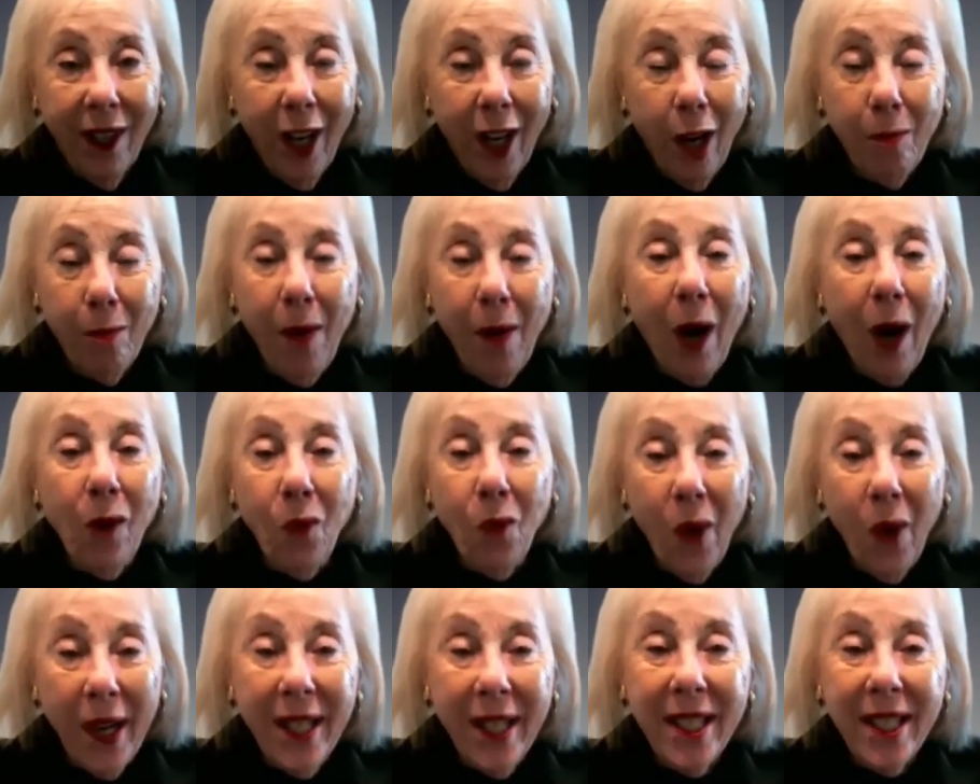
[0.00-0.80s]
about
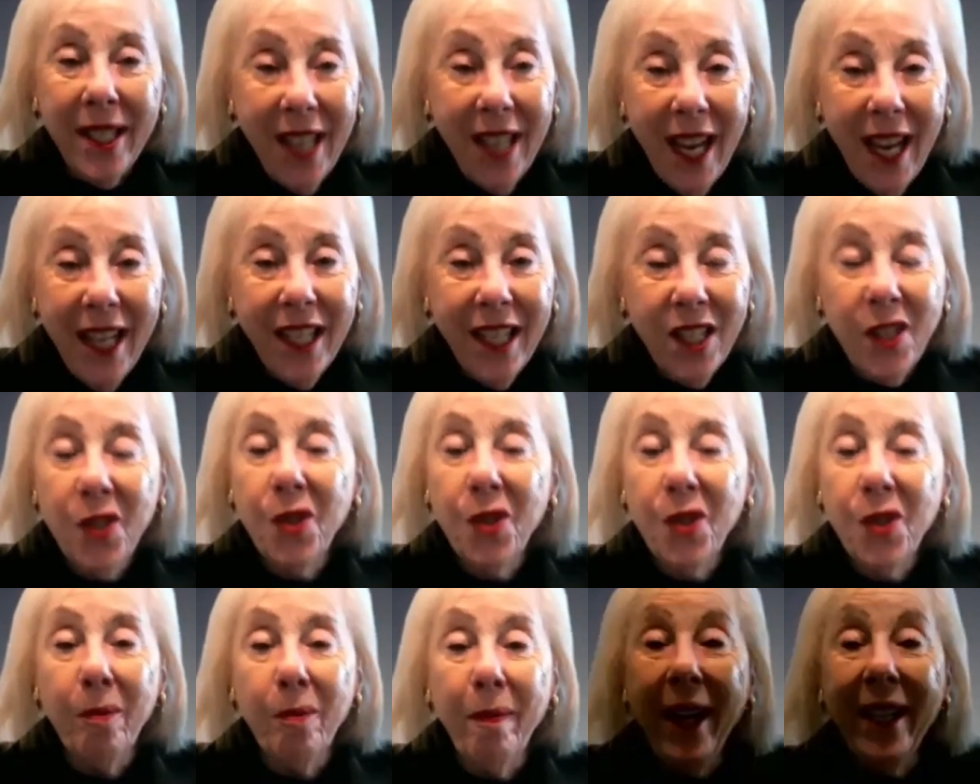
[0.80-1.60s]
what it takes
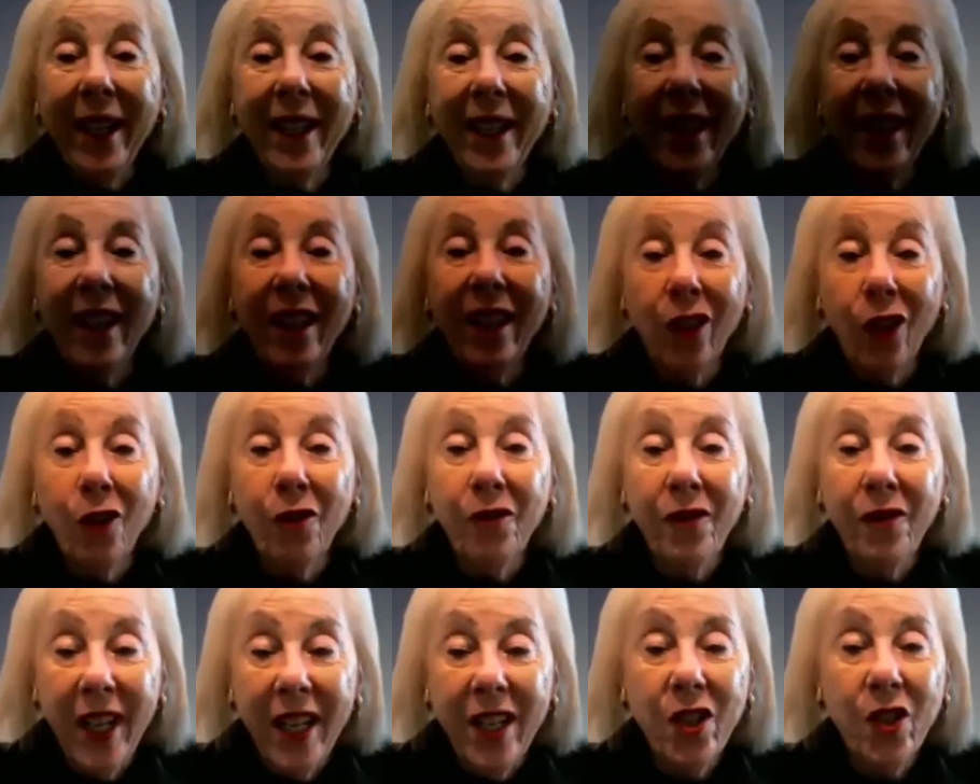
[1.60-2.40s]
to make
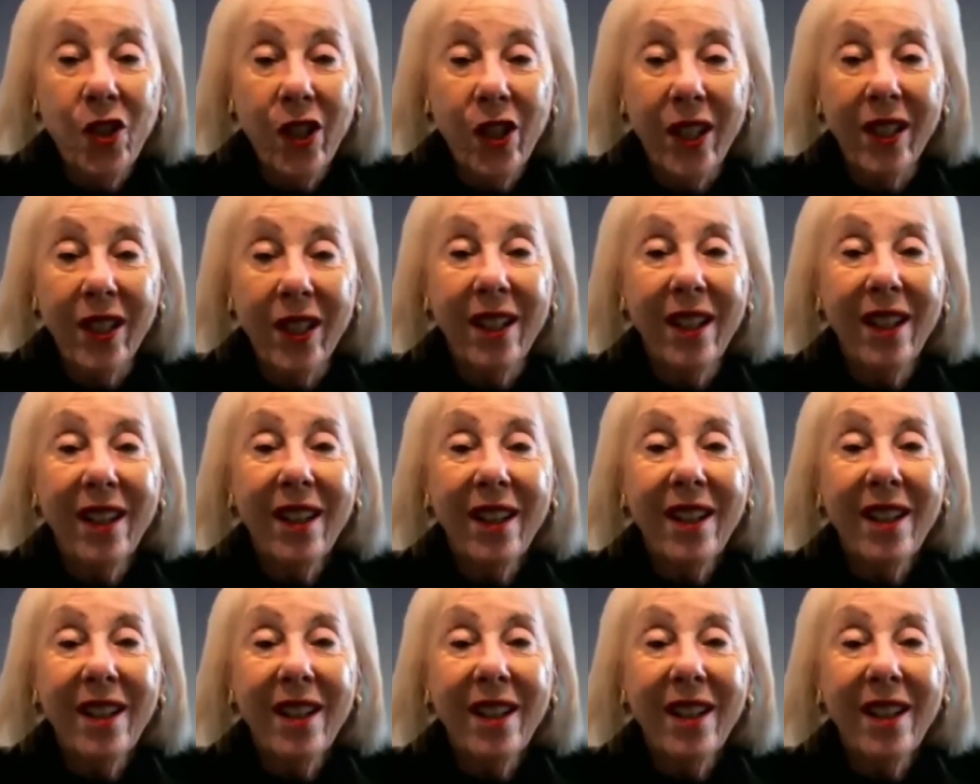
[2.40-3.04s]
innovation